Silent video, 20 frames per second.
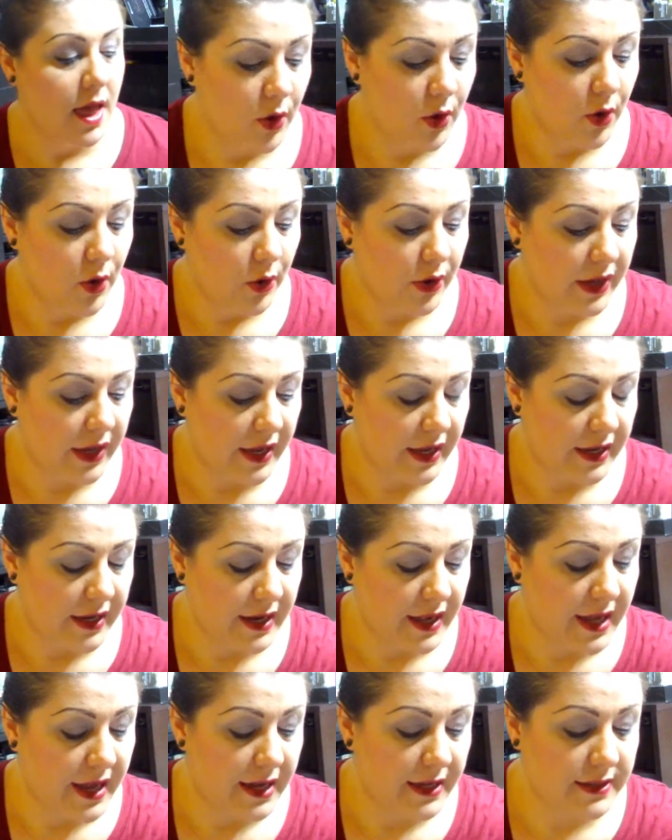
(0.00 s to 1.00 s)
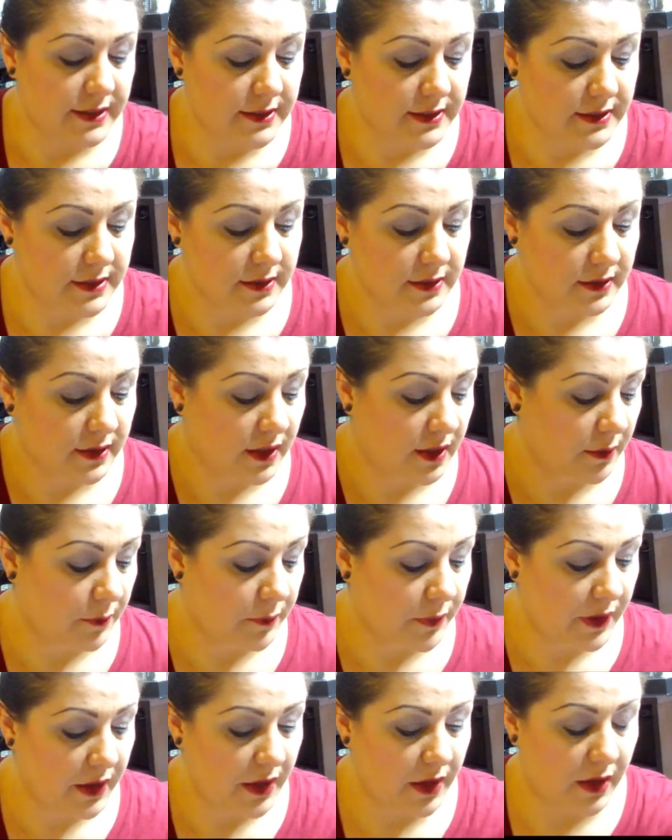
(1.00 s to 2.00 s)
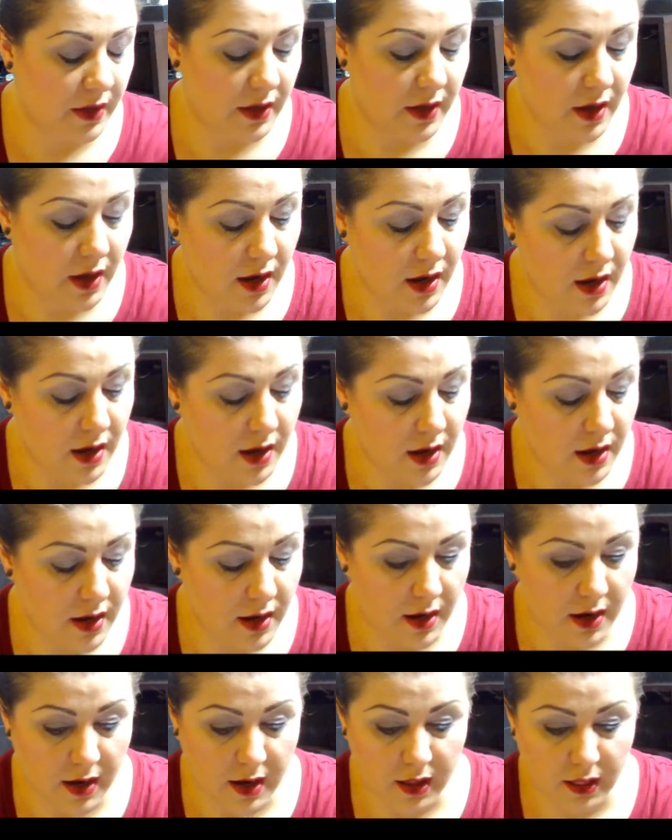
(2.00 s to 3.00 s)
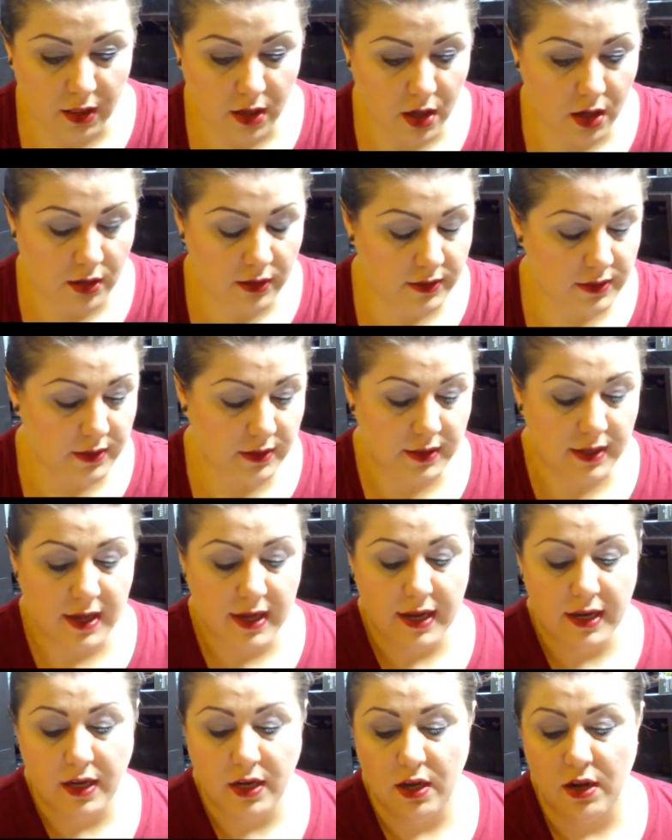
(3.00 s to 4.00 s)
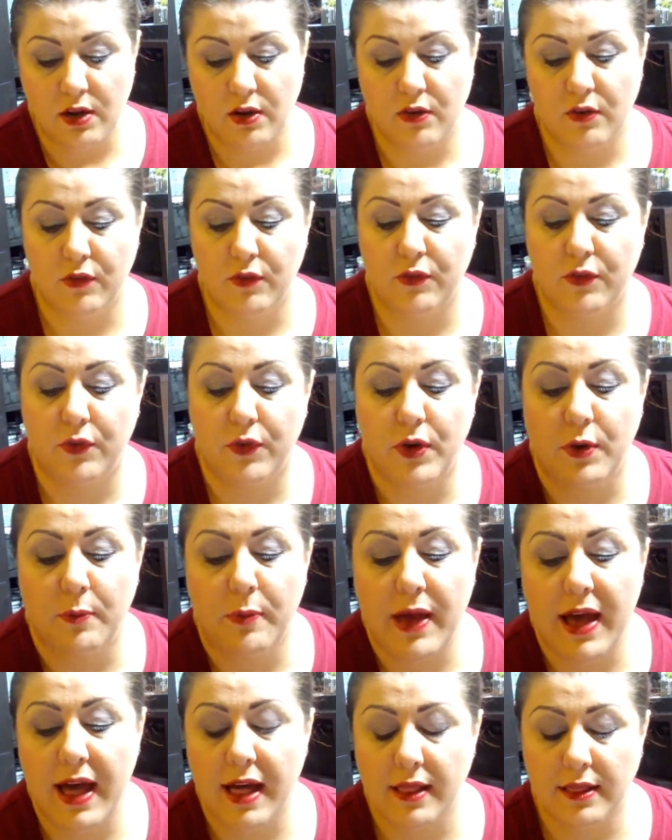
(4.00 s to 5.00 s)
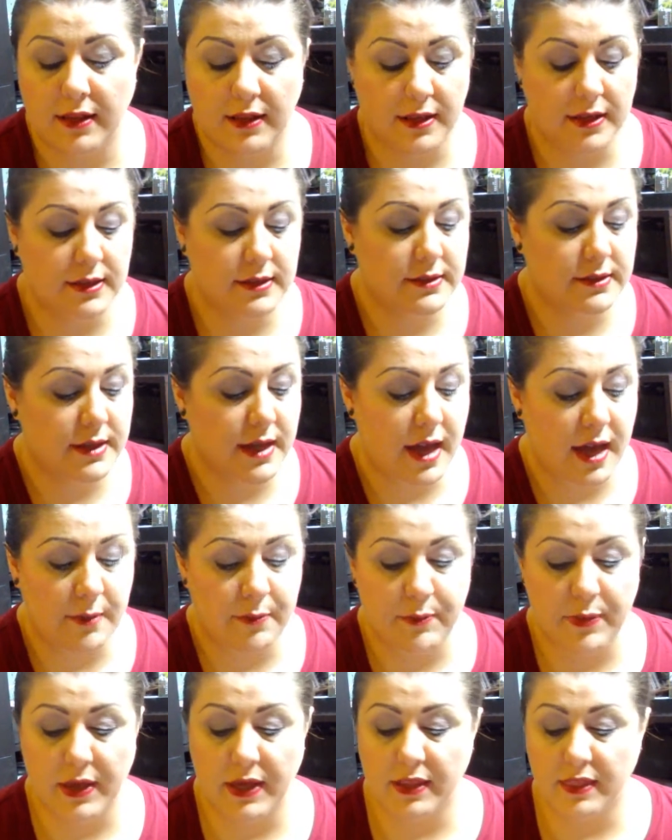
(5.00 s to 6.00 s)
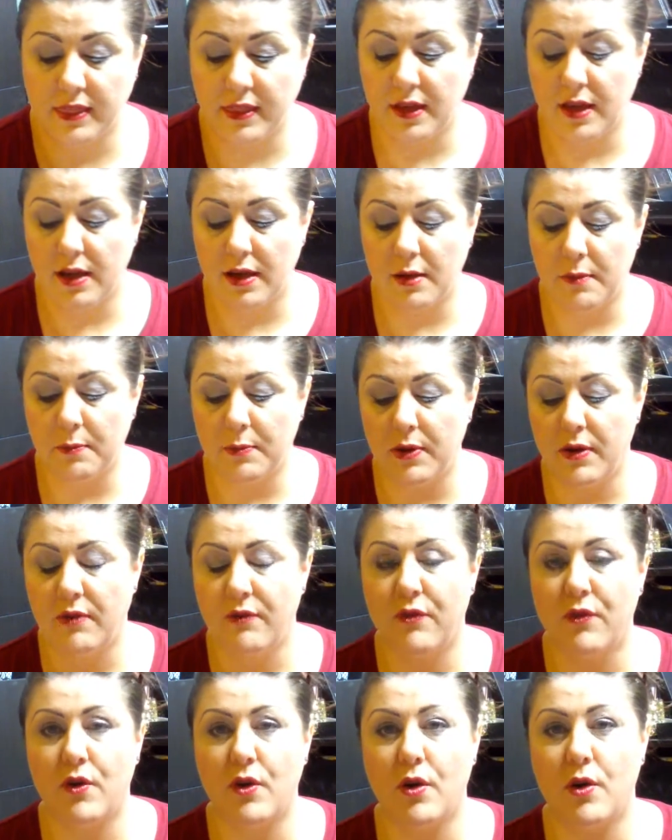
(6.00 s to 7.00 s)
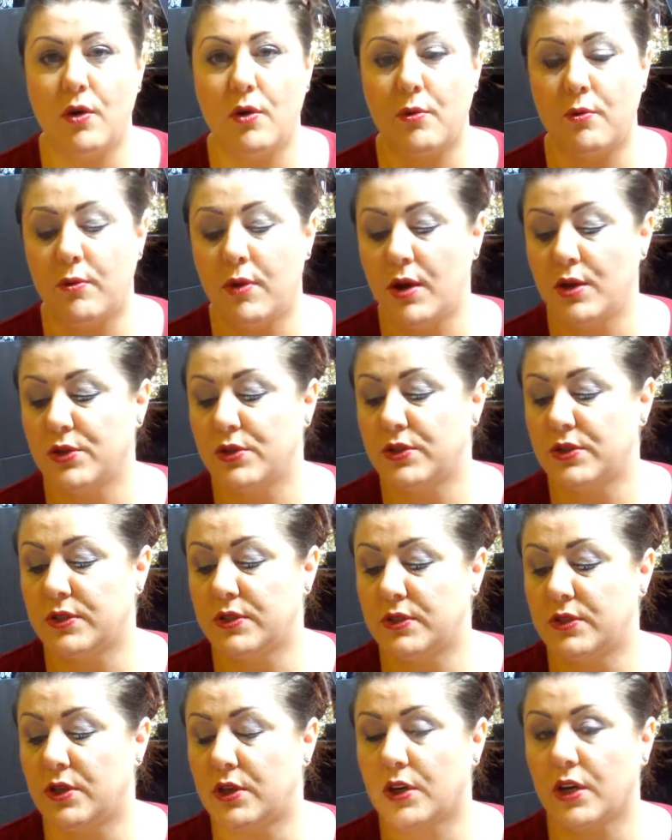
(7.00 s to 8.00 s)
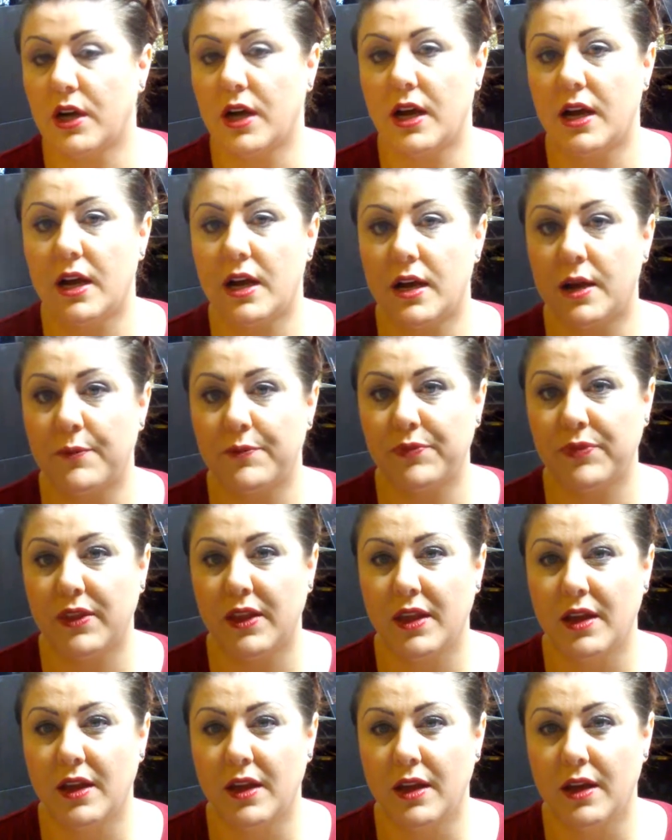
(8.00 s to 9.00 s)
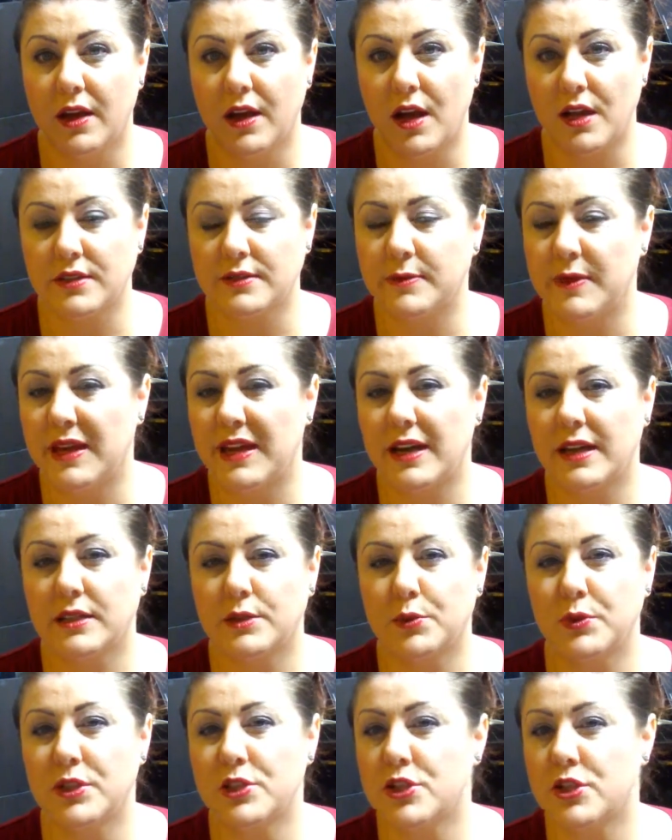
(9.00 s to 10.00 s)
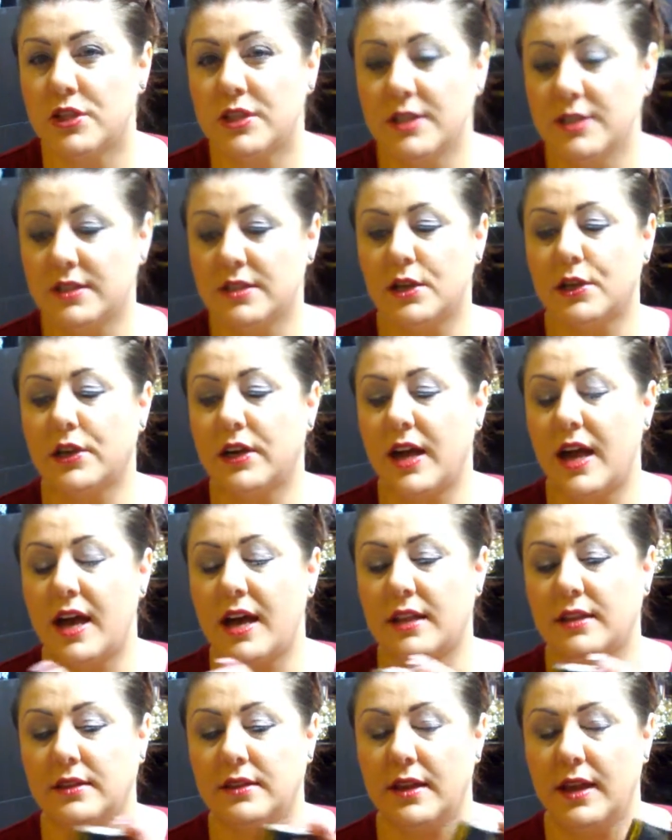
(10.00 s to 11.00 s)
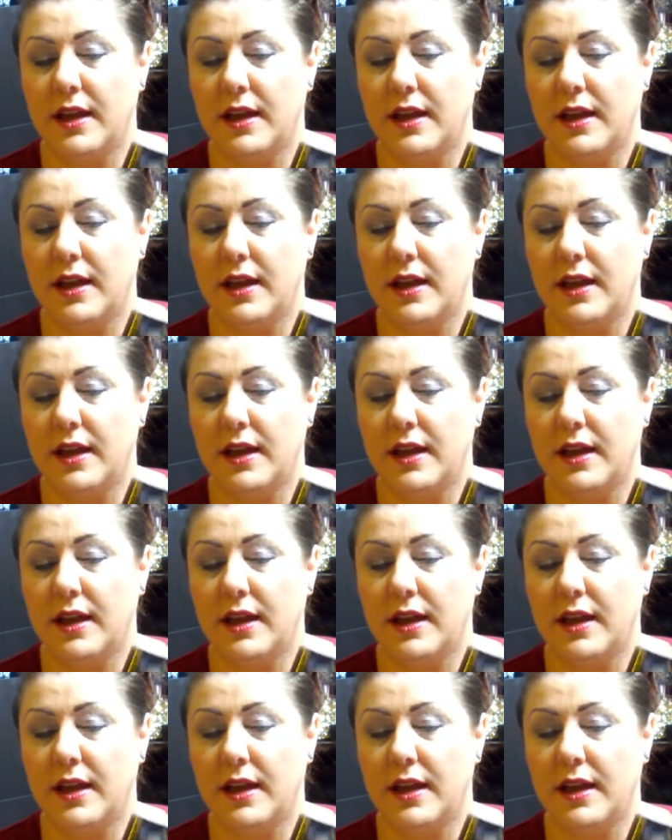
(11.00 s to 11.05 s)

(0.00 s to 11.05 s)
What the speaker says: Okay, next, still keeping along the line of palettes, I picked up from Circa Cosmetics, which these are not